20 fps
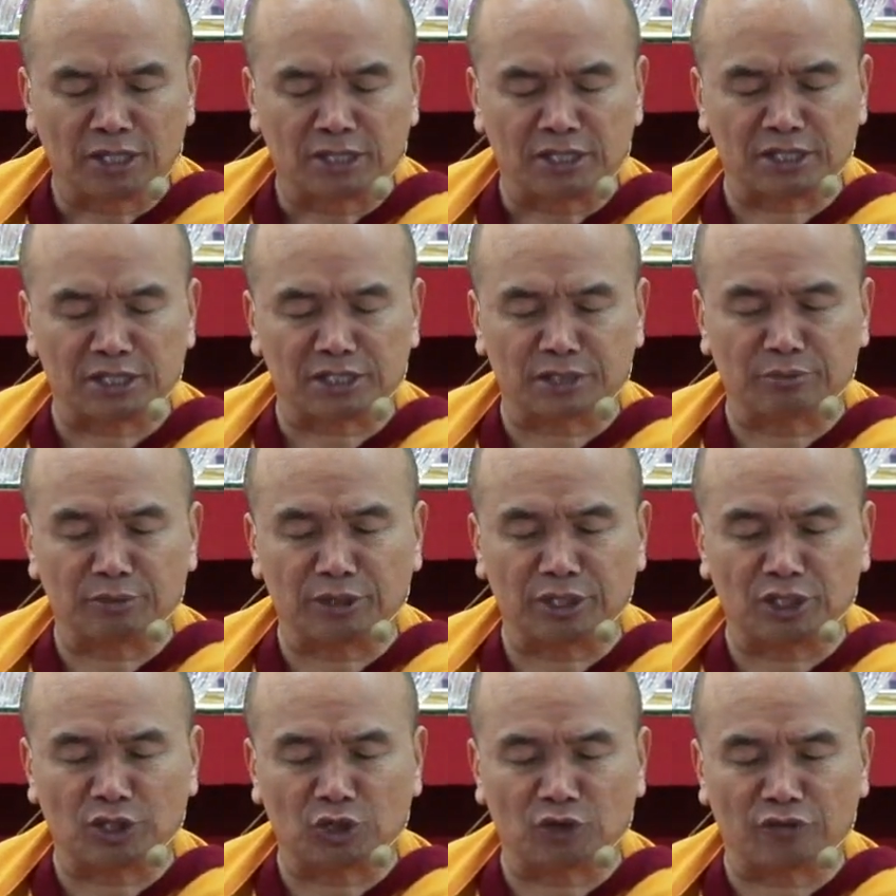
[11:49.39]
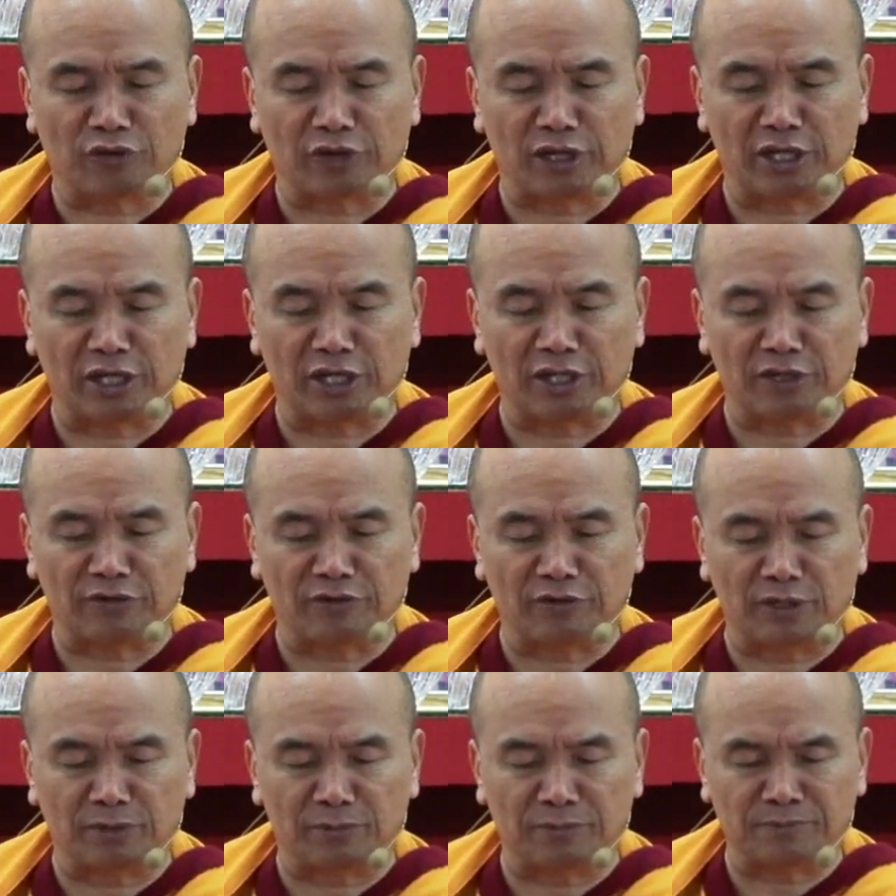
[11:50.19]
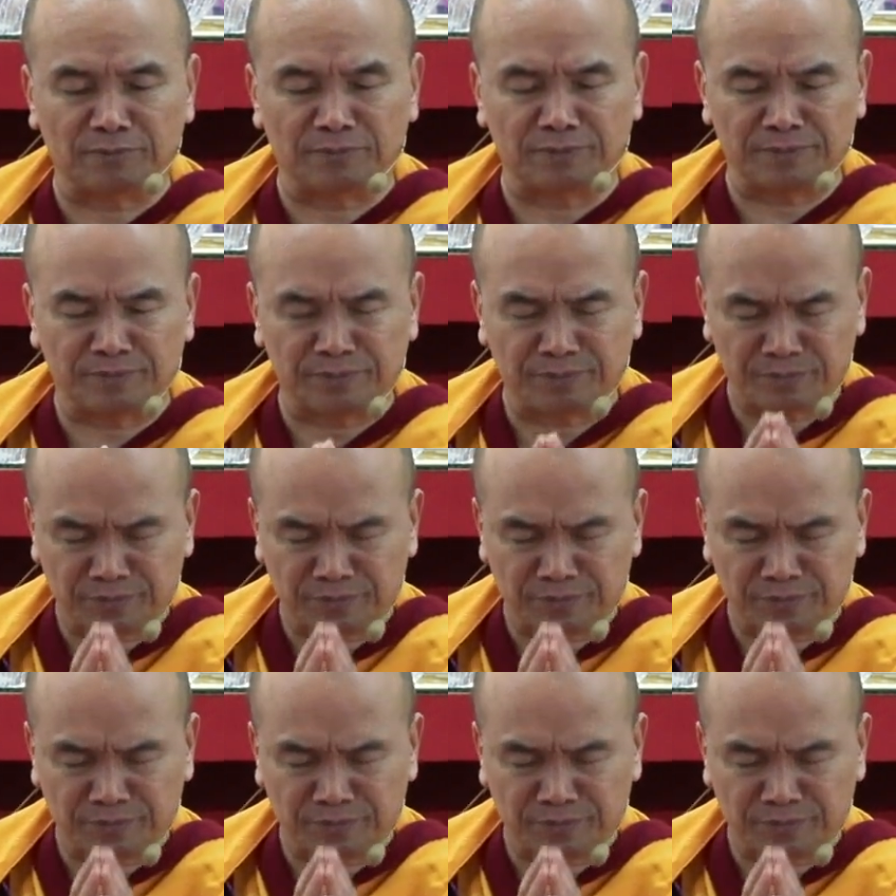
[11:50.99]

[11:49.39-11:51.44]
This is the meaning of evam.